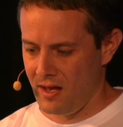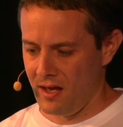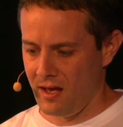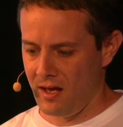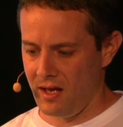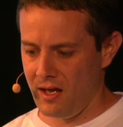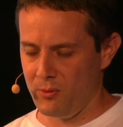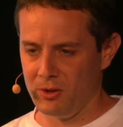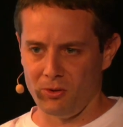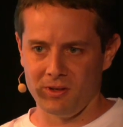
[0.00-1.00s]

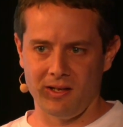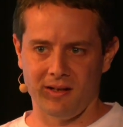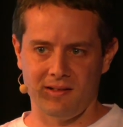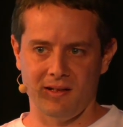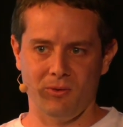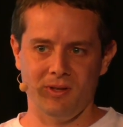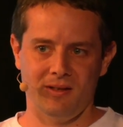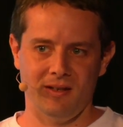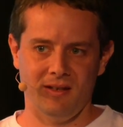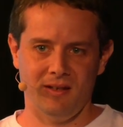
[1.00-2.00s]
We know the DEX
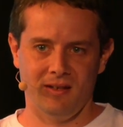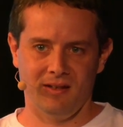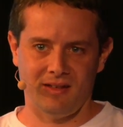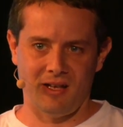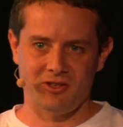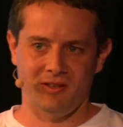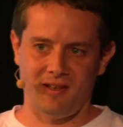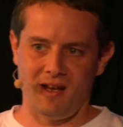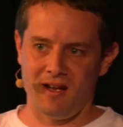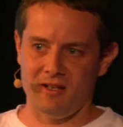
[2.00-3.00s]
liquidity is such and
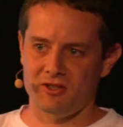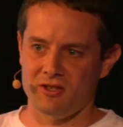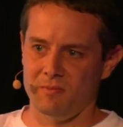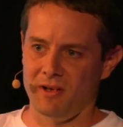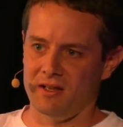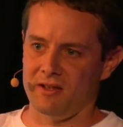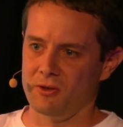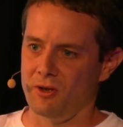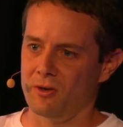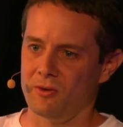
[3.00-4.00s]
such, but
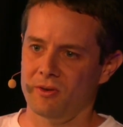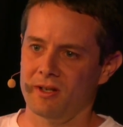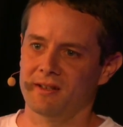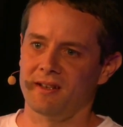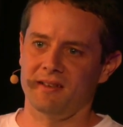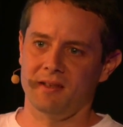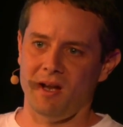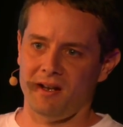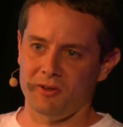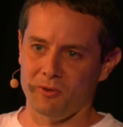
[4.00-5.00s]
in crazy
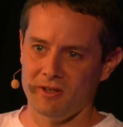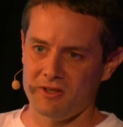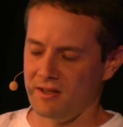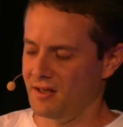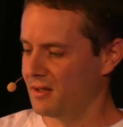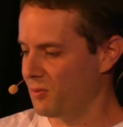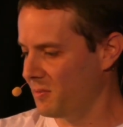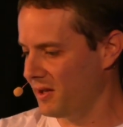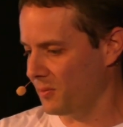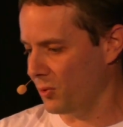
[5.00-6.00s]
market condition, it
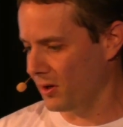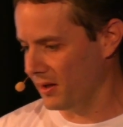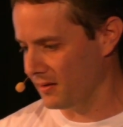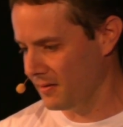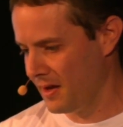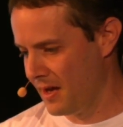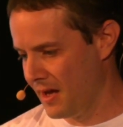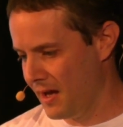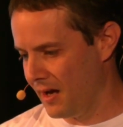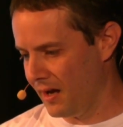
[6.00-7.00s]
will be smaller,
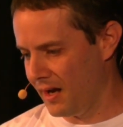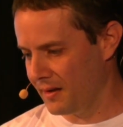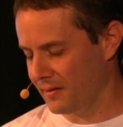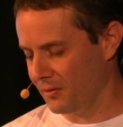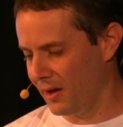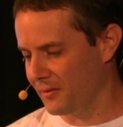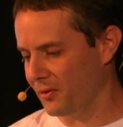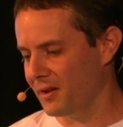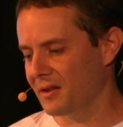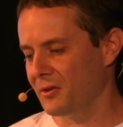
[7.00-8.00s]
right? So like
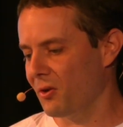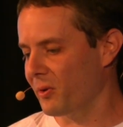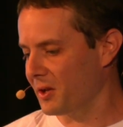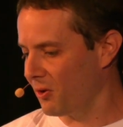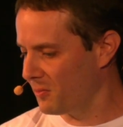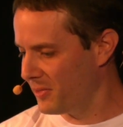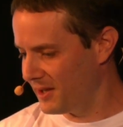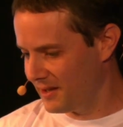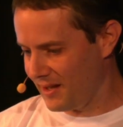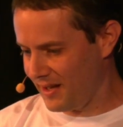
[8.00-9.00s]
for that, we can all
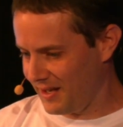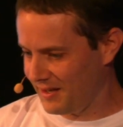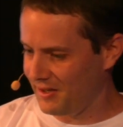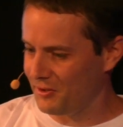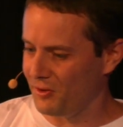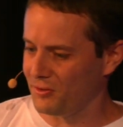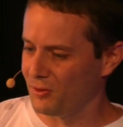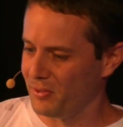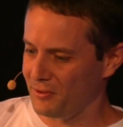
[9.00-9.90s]
build like super